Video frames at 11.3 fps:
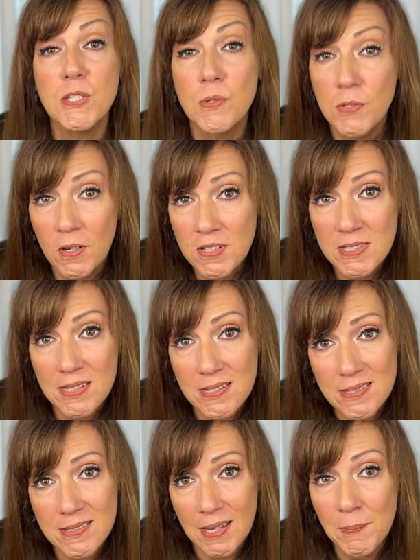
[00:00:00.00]
So
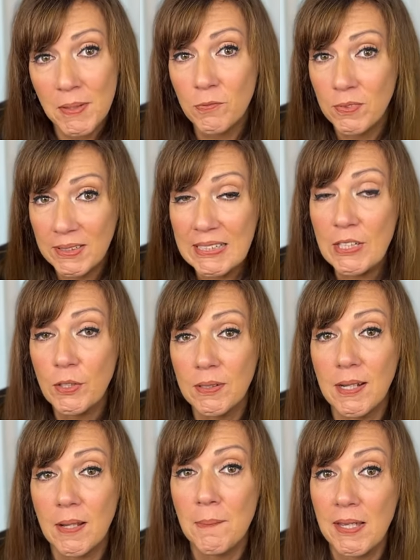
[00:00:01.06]
narcissists can be really
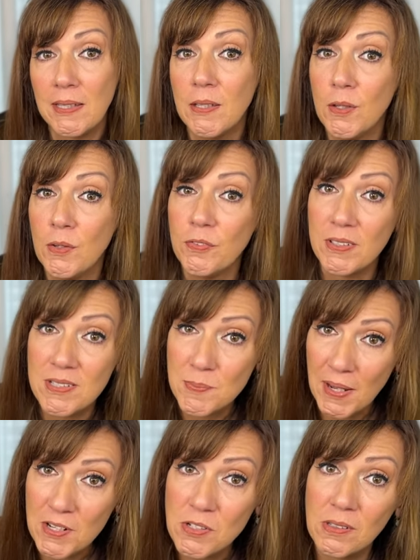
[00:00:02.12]
good at making you feel
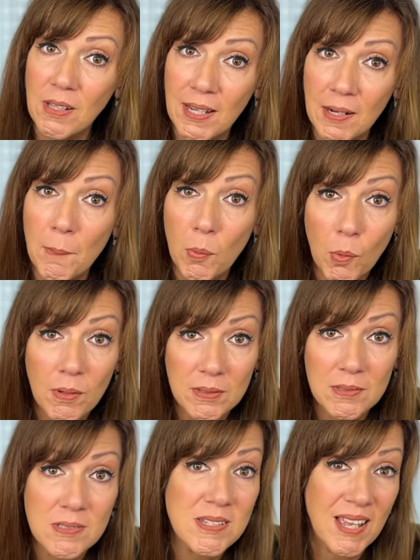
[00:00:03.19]
special and
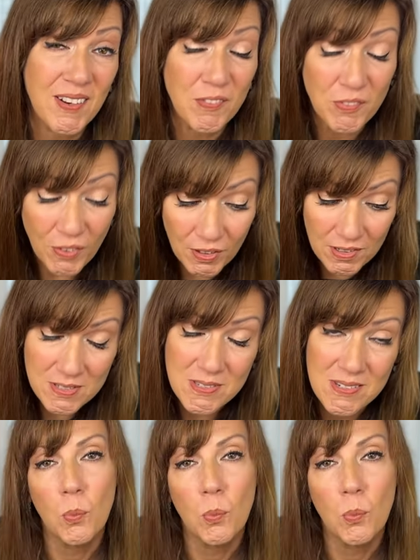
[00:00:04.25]
important at first,